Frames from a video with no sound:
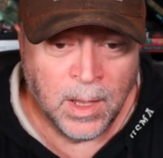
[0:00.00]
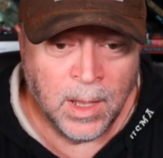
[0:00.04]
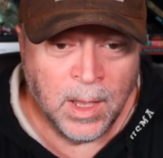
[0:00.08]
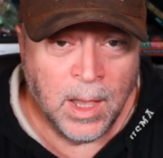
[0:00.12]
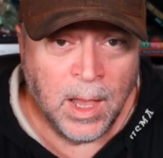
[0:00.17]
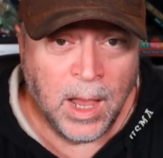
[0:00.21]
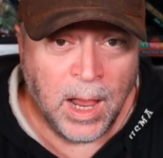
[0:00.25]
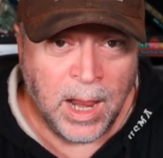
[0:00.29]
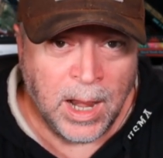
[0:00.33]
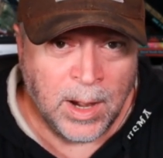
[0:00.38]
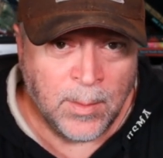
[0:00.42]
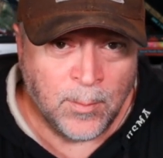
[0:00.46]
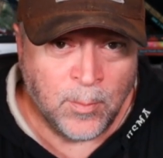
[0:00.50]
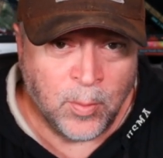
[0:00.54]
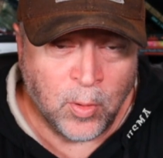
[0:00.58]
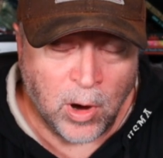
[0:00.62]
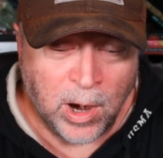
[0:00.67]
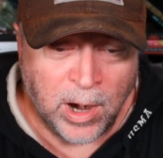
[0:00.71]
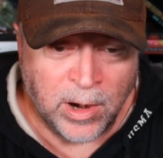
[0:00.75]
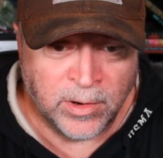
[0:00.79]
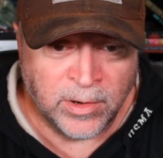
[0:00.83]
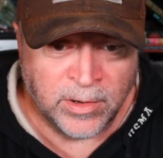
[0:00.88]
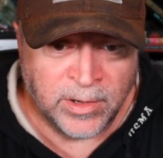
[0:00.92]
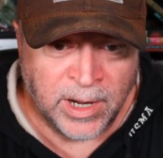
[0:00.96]
and
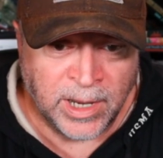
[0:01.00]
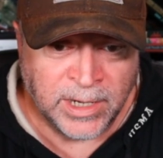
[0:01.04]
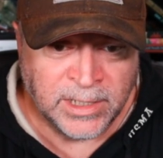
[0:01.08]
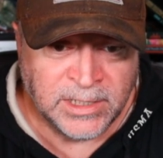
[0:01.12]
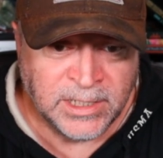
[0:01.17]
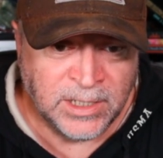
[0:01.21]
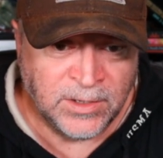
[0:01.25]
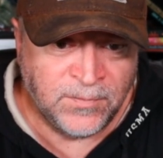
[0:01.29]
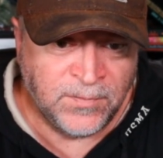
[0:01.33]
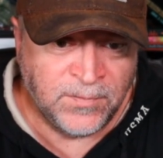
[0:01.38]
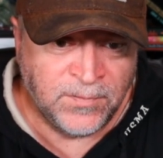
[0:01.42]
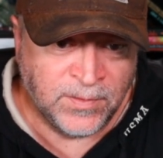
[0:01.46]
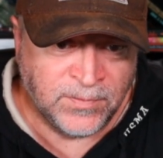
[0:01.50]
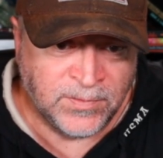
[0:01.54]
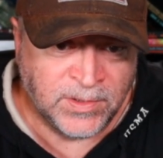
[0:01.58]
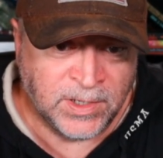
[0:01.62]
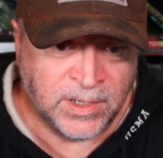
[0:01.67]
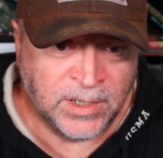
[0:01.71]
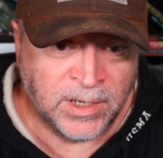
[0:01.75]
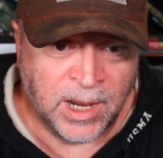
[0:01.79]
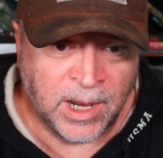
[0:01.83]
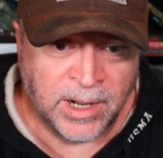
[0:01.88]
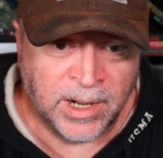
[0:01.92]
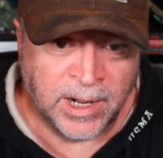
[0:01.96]
prior to
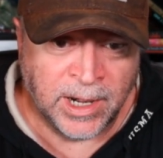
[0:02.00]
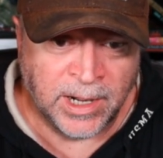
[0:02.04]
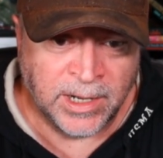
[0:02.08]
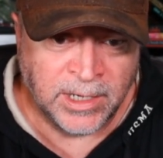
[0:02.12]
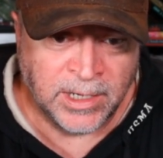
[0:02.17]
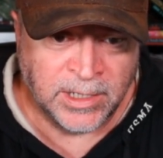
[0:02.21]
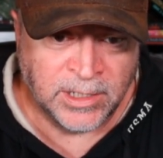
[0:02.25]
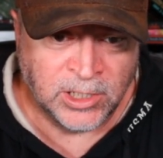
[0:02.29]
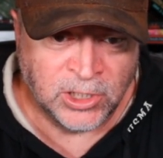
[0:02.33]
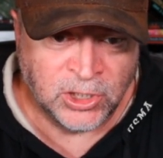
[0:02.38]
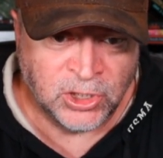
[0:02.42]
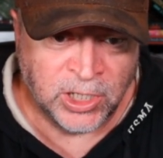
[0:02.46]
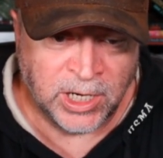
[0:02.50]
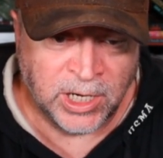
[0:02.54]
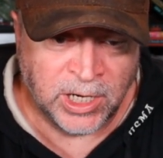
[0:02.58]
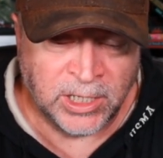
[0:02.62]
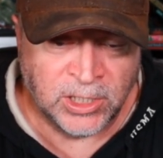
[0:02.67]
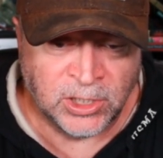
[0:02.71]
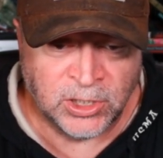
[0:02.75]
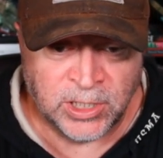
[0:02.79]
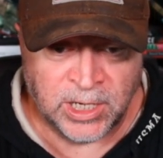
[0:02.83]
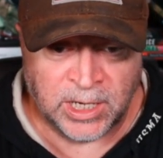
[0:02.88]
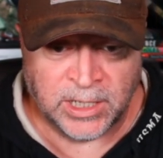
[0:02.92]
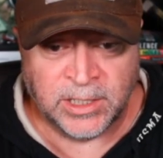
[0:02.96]
1959, I need to
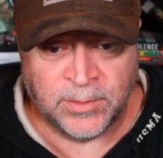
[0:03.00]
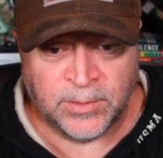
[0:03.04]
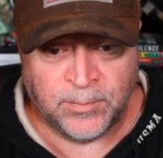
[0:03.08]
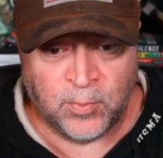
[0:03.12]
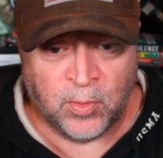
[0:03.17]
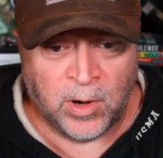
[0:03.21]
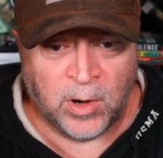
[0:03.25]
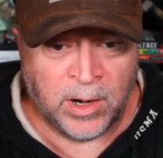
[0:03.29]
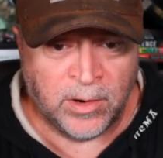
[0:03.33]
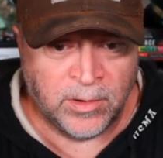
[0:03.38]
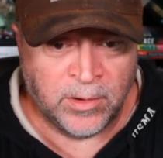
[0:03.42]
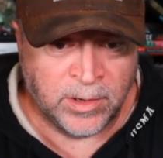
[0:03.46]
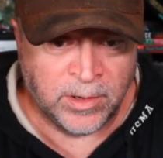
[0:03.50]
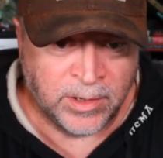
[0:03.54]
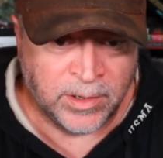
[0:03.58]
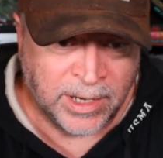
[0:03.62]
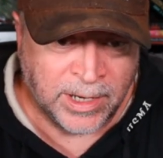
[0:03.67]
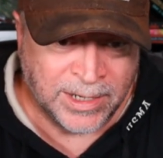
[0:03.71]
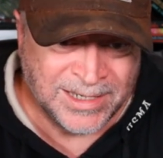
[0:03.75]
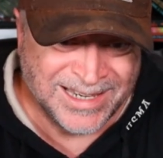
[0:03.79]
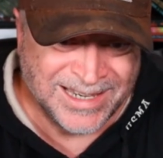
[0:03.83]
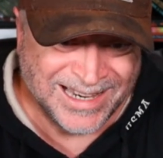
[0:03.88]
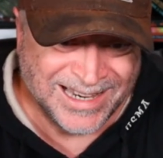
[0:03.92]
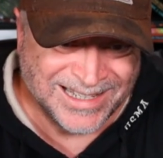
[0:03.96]
change that to prior to
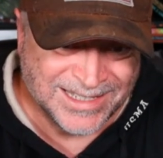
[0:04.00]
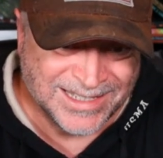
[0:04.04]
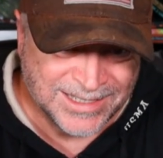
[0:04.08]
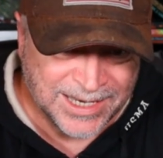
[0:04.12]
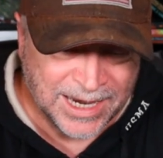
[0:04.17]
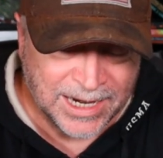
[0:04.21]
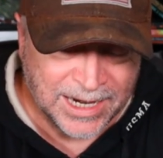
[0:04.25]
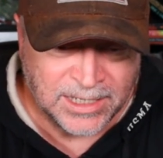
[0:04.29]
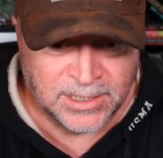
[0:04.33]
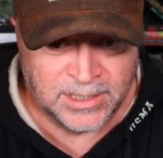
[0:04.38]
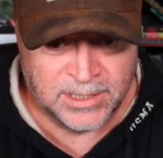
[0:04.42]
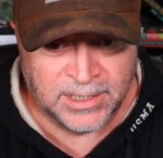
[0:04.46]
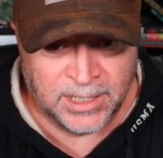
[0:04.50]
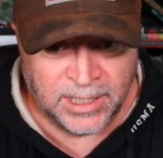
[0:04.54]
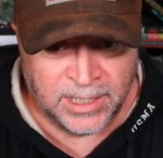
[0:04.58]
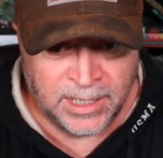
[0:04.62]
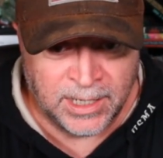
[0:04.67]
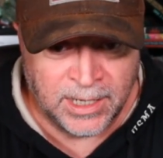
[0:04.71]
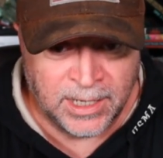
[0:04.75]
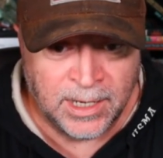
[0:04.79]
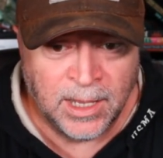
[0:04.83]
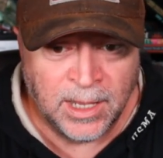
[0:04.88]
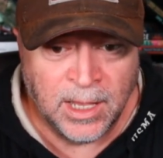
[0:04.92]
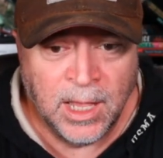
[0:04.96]

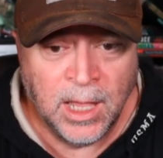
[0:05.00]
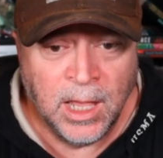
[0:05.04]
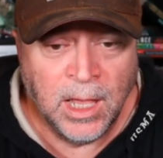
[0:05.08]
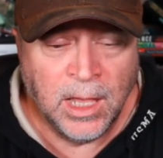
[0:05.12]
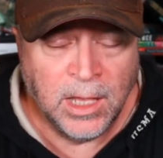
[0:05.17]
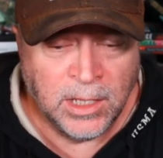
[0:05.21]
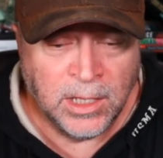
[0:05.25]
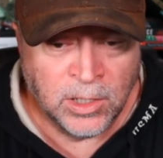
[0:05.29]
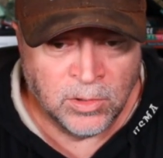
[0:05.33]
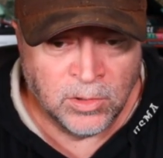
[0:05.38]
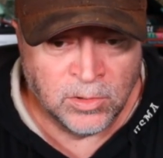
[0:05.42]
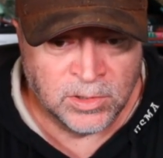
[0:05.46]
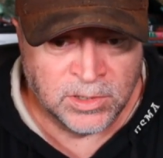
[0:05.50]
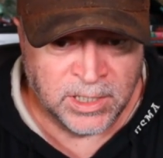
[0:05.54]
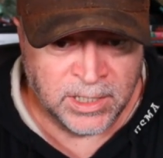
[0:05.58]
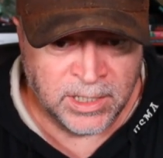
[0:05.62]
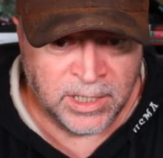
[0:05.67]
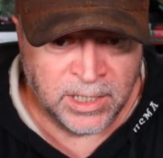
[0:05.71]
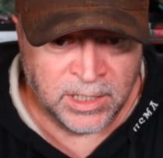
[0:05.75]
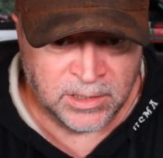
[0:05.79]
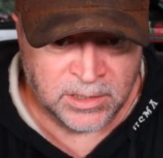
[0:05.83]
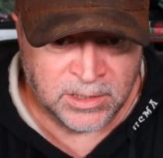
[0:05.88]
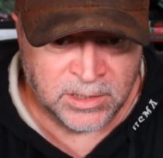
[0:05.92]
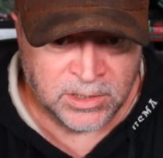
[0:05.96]
1960, use
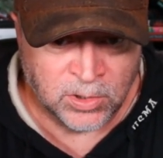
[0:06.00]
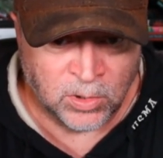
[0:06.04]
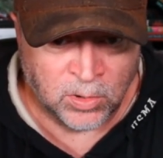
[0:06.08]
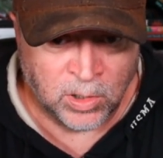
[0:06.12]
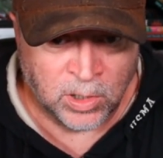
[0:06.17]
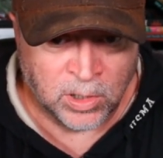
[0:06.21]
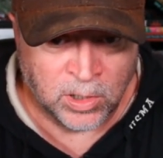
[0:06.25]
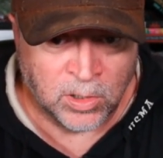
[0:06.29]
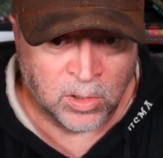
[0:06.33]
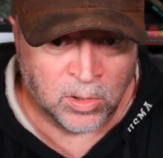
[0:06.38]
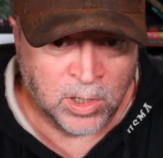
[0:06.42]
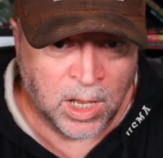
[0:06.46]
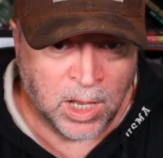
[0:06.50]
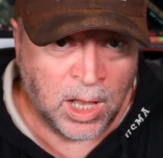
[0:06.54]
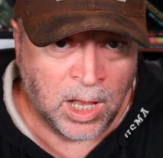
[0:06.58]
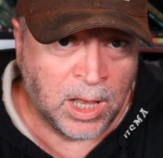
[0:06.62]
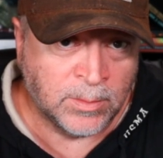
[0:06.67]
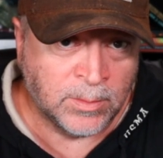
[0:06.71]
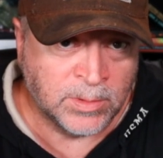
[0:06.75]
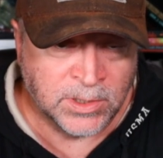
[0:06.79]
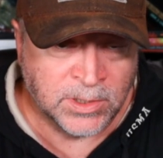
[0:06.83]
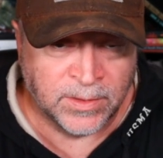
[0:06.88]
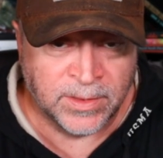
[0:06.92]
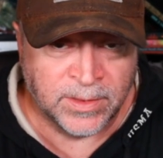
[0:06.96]
the historical
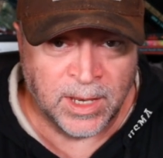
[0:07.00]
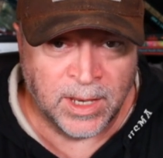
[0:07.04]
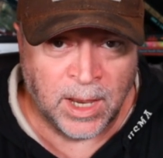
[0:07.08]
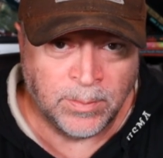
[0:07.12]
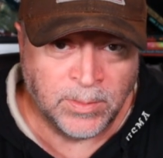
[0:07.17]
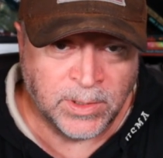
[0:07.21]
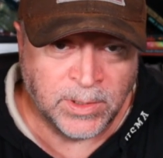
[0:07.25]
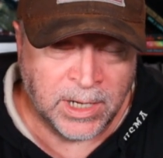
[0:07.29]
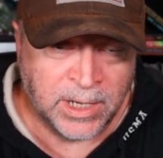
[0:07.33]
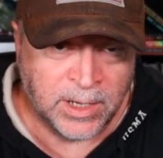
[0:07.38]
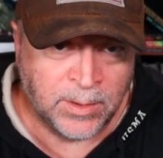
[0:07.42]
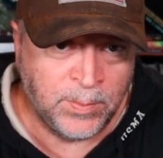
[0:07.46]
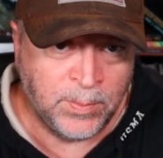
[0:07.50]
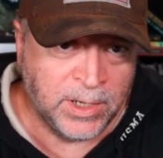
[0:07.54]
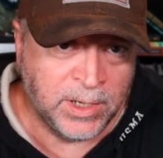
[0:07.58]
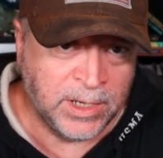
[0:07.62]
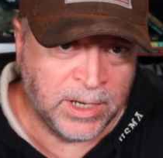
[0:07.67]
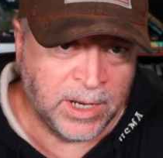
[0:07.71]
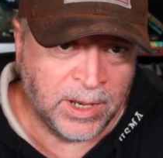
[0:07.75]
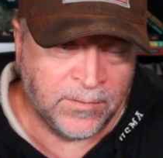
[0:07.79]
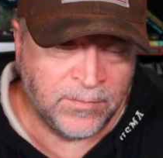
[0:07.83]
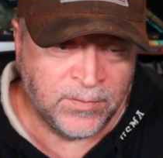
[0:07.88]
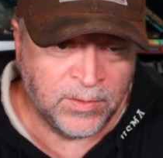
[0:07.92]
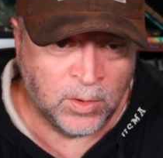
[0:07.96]
column. So the updated
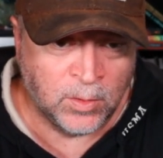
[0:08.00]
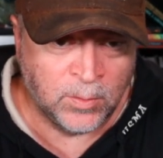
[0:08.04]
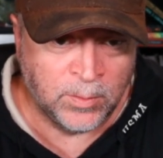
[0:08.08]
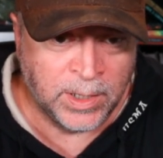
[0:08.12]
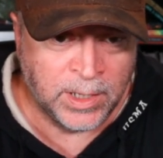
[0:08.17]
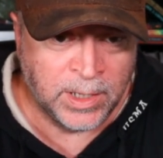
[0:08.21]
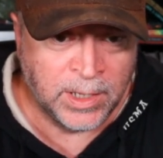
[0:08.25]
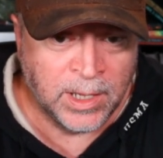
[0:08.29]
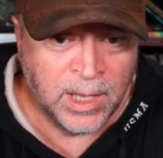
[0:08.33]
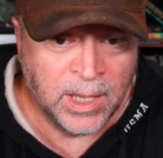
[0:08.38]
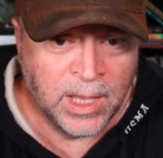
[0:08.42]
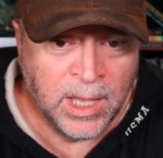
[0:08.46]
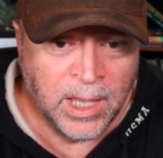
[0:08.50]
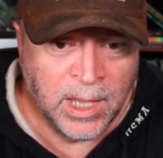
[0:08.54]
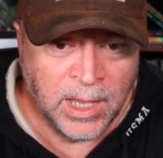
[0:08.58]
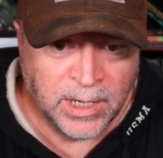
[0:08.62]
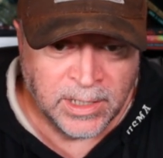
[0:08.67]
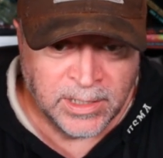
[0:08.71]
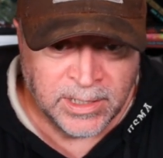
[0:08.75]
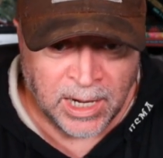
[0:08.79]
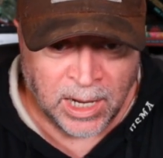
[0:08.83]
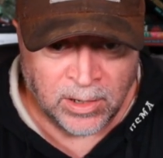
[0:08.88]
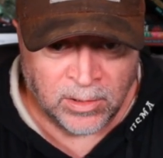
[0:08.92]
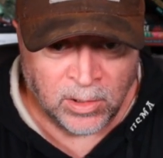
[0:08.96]
PDF you'll be
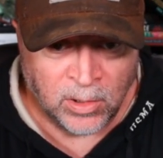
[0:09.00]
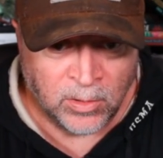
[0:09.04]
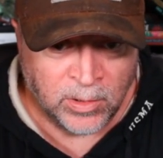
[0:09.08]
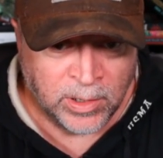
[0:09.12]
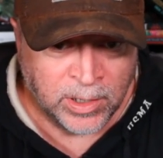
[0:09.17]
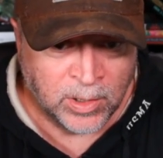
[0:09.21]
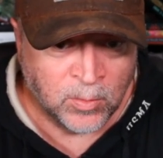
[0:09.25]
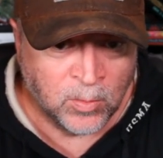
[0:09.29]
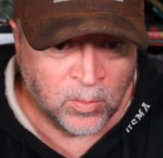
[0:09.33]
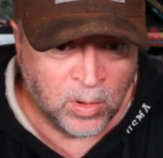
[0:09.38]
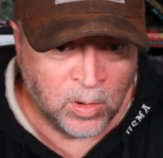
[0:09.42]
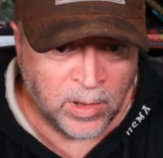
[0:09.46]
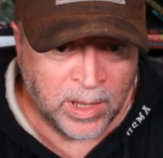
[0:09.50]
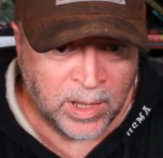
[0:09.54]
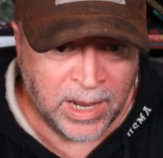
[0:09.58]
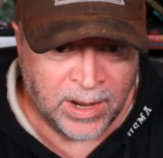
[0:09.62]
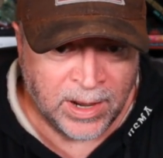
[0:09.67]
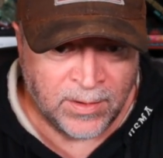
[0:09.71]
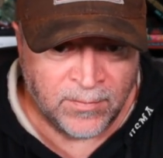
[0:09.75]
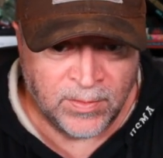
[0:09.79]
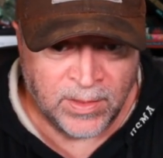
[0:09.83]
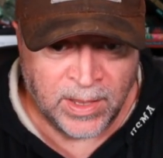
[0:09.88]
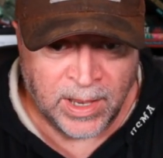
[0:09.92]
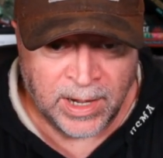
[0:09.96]
downloading will
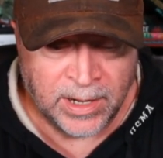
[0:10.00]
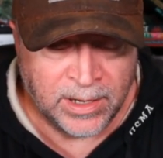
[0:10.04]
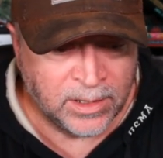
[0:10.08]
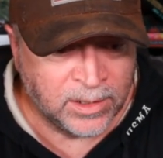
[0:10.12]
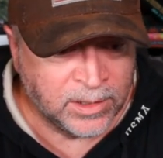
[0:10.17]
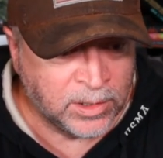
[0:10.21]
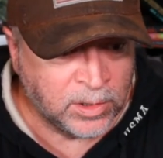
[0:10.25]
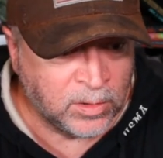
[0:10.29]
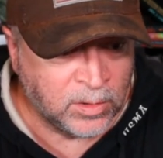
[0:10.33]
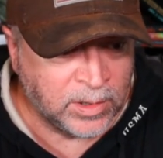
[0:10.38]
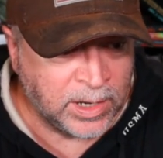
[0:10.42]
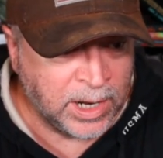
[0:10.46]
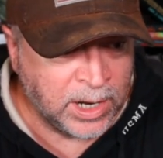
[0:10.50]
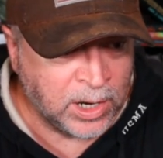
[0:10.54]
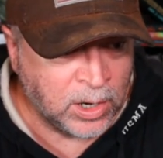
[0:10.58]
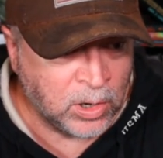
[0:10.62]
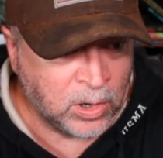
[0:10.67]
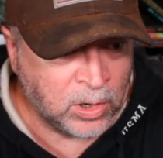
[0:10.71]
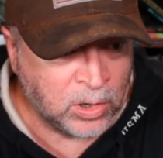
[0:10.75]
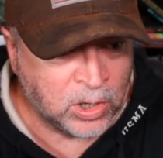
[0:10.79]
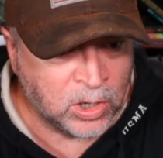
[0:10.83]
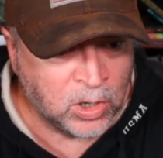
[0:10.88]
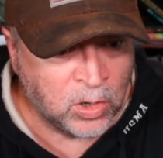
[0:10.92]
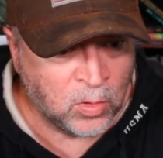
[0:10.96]
have that little
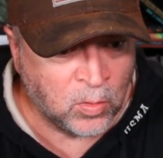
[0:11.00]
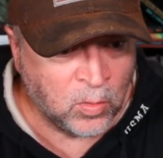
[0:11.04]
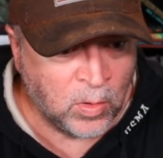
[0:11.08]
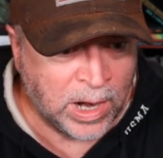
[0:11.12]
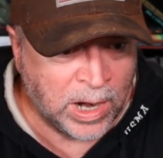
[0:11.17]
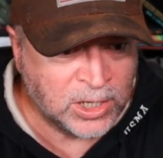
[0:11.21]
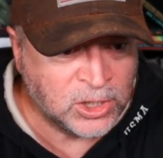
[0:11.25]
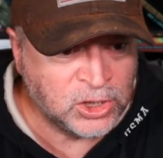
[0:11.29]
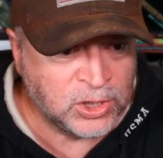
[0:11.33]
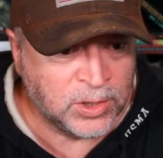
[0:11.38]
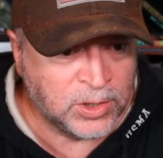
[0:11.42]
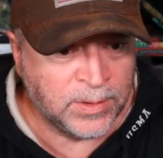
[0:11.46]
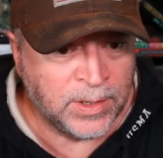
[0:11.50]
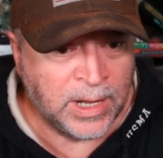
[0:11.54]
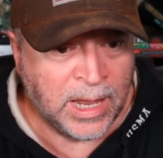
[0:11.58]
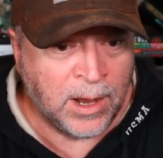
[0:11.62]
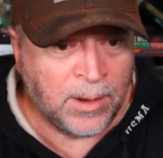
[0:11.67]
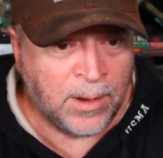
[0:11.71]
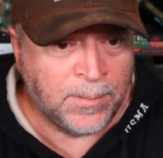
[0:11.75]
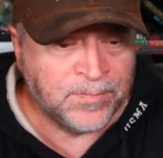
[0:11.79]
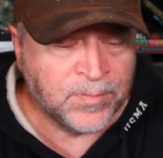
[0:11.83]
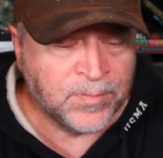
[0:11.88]
error correction. Now,